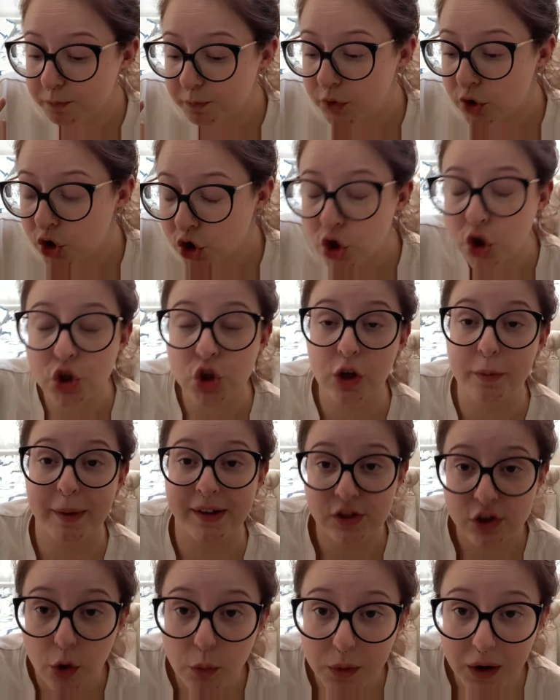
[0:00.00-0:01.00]
shut up, I
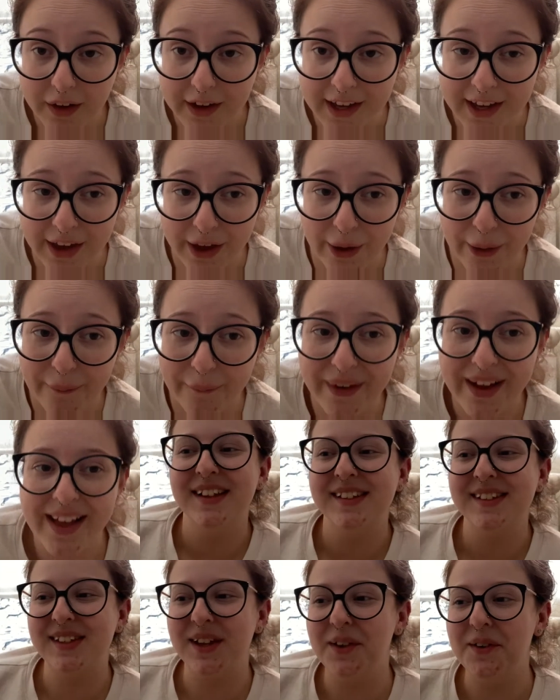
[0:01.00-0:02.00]
don't like you.
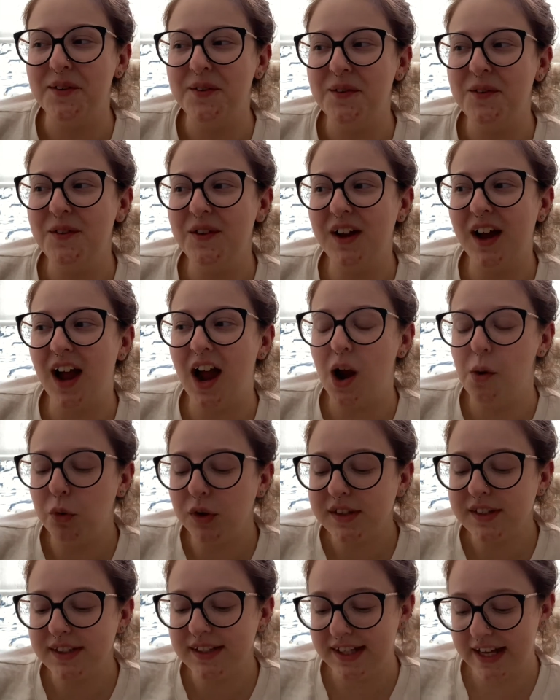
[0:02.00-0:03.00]
So I
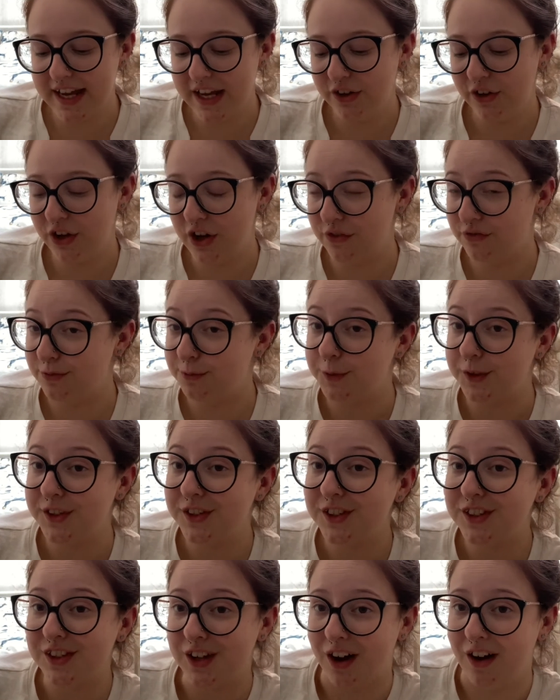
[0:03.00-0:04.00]
wasn't keen on her from the
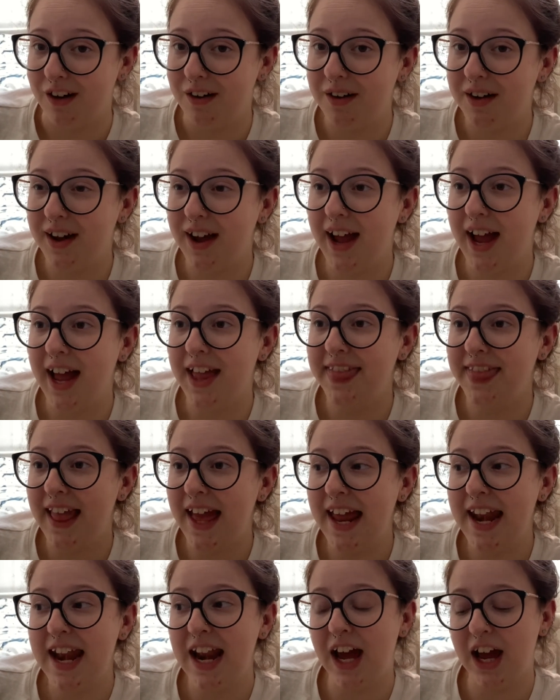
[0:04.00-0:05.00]
start, and
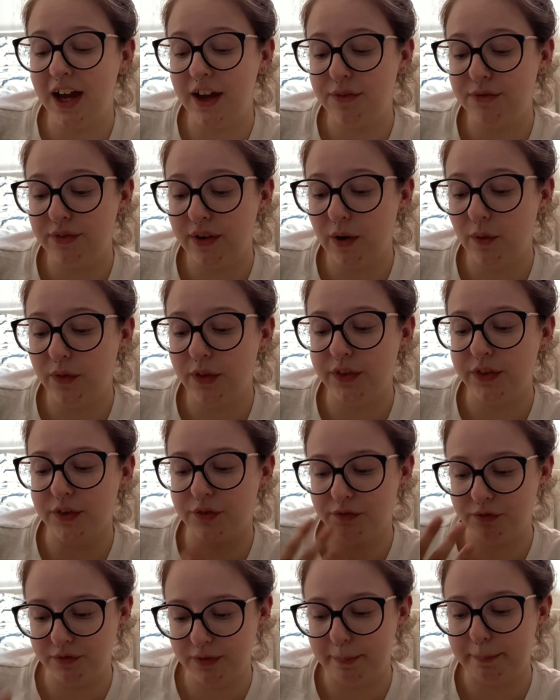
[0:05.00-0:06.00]
then I felt that
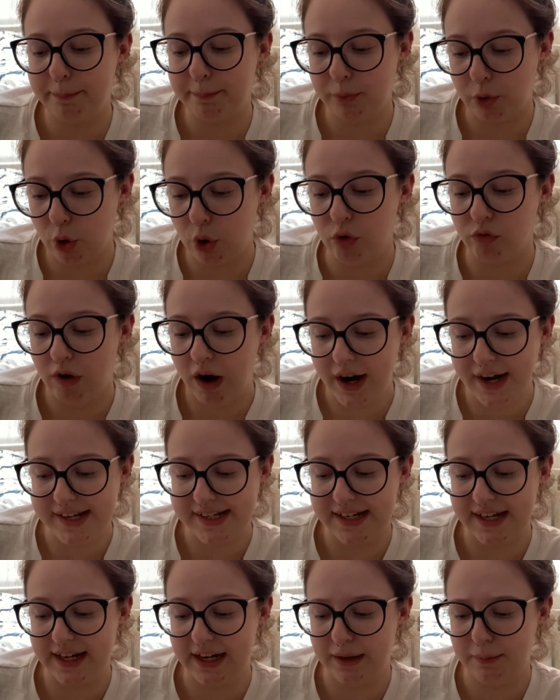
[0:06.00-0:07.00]
the poor
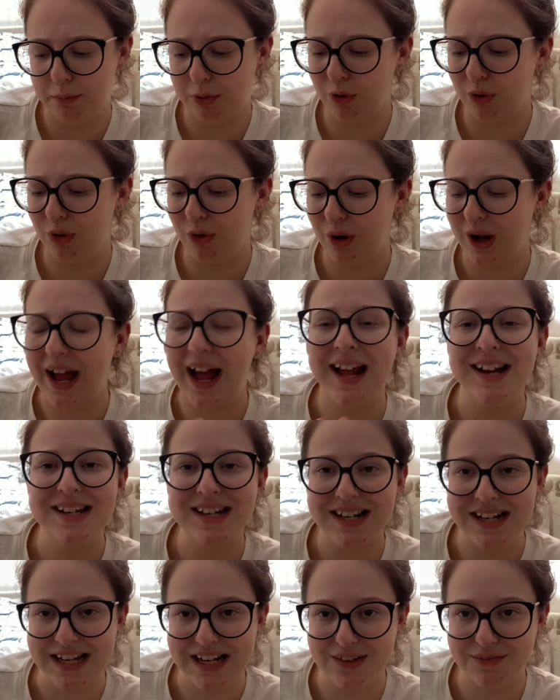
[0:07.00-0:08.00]
writing and poor
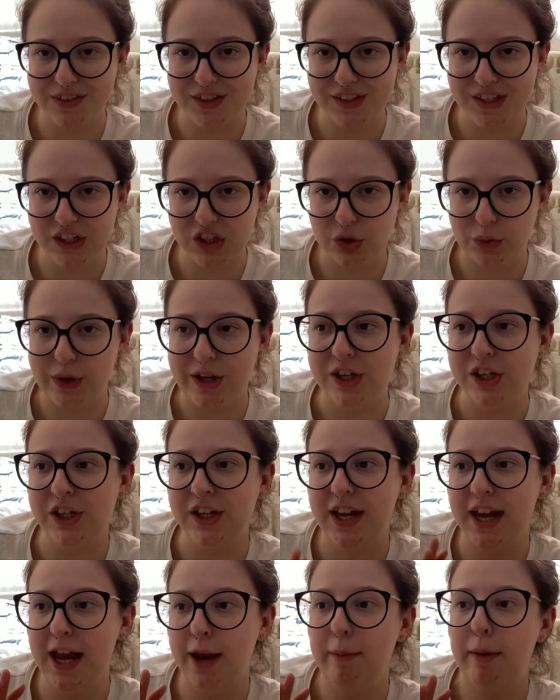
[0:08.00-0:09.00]
handling of the situation
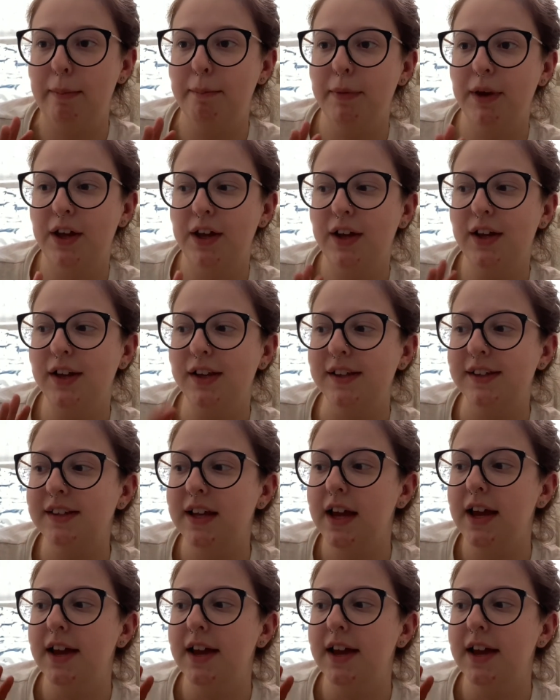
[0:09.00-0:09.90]
came in, because